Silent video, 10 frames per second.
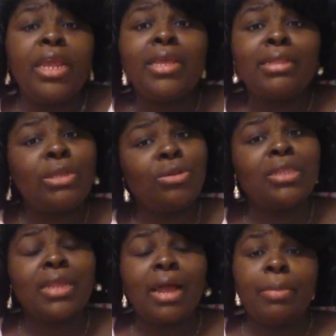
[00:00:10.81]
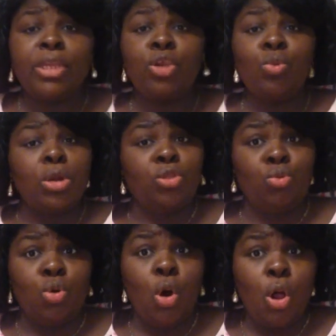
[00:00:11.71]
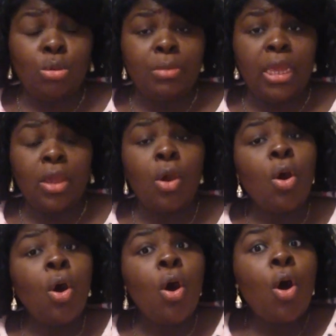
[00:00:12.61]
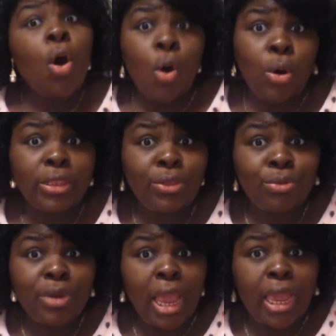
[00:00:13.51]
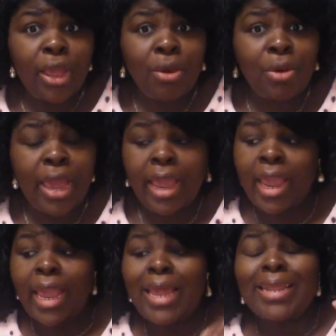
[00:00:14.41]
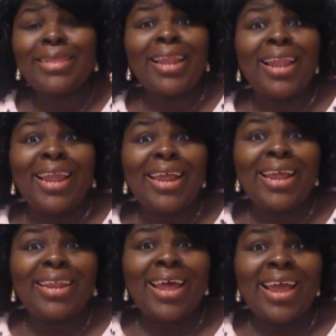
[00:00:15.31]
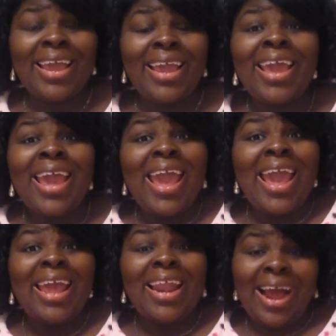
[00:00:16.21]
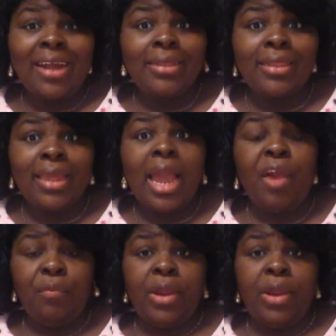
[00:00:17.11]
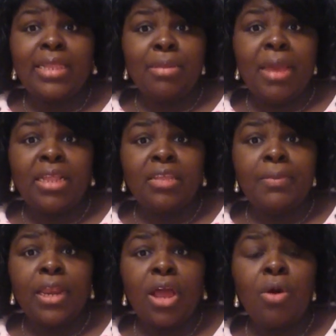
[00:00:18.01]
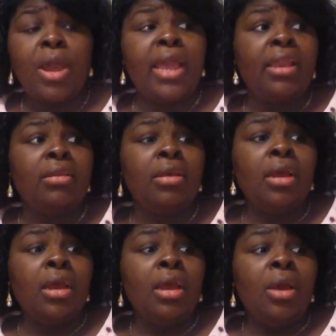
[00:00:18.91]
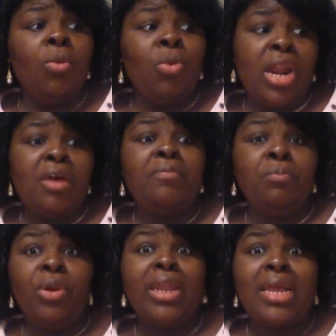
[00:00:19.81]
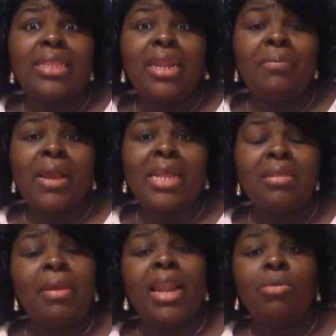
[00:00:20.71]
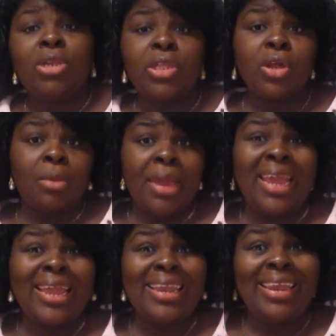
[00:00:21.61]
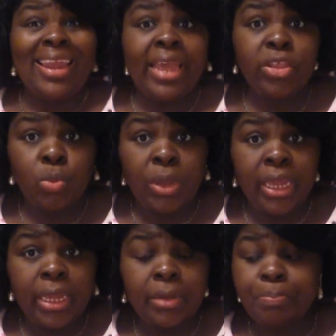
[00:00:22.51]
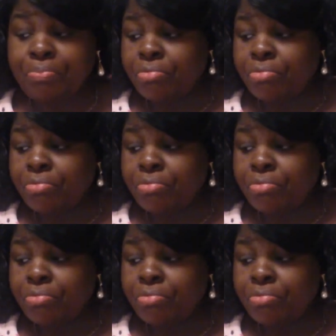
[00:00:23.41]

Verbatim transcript: it is that you decide that you want to call me on today, okay? It is late at night, and honestly, I forgot to make this video, and when I realized that I forgot to make it, I was just going to make it next week,